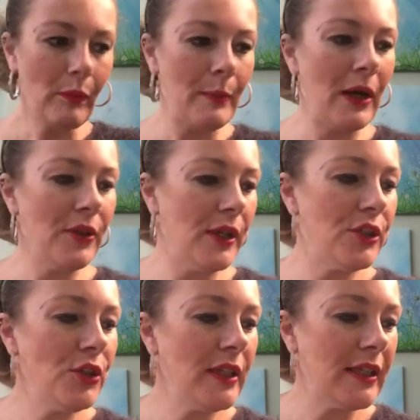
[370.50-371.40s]
But I thought I'd
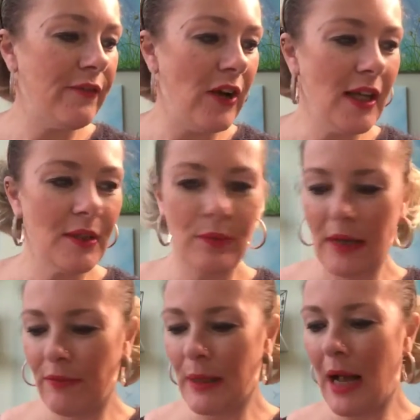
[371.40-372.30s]
do this first,
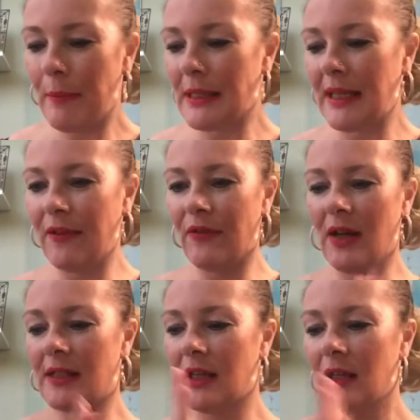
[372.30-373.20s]
have my cup of tea
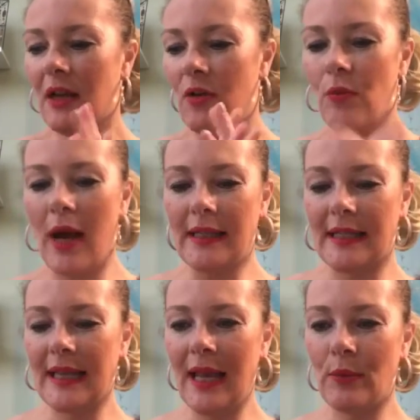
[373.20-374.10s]
first. Right,
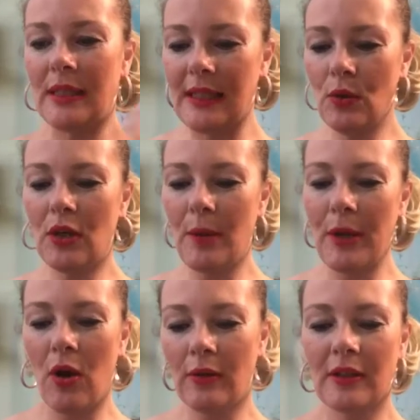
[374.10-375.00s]
today we're still going to
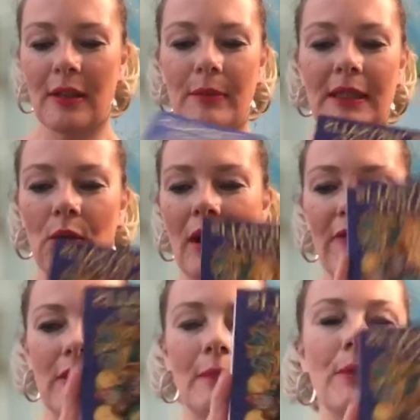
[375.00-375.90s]
be on, because I'm still
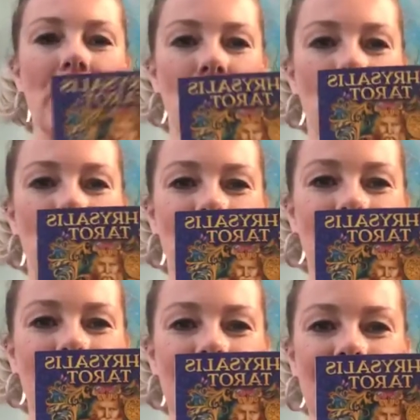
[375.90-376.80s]
loving them, the
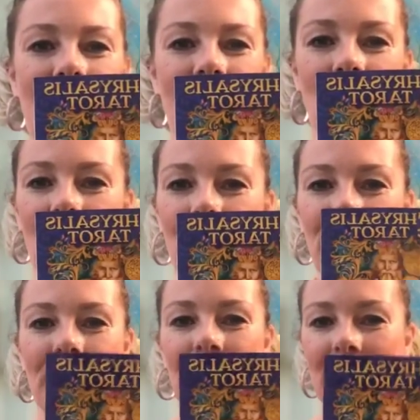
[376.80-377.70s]
Chrysalis Tarot.
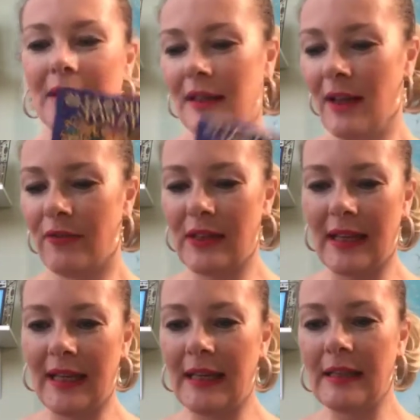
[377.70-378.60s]
Loving
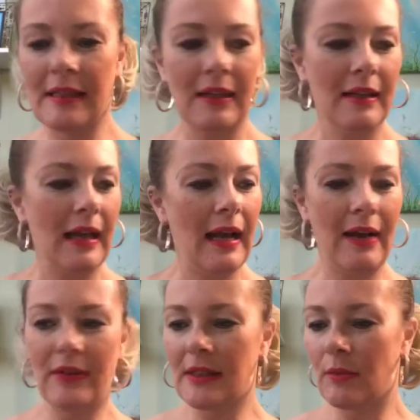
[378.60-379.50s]
these,
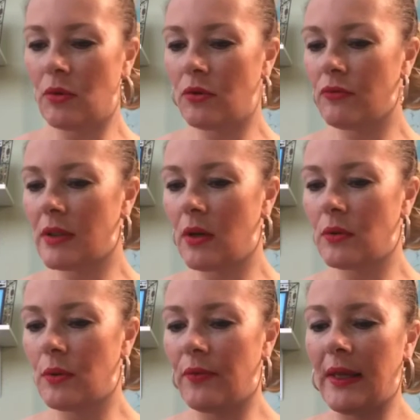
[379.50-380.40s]
having some good
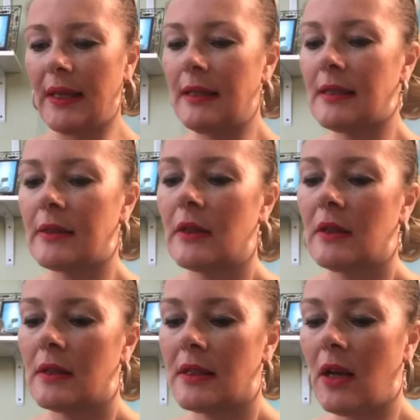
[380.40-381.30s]
results with these.
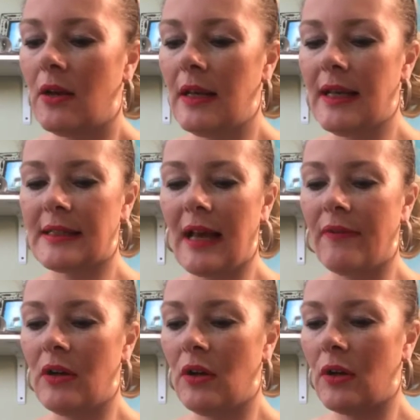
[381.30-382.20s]
So let's
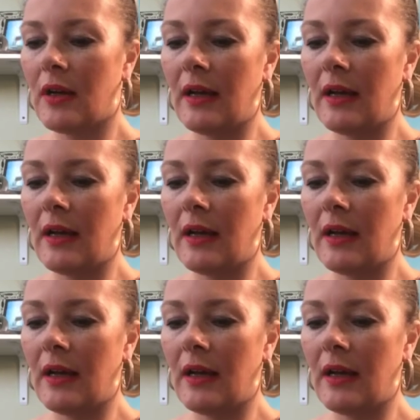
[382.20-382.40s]
have a look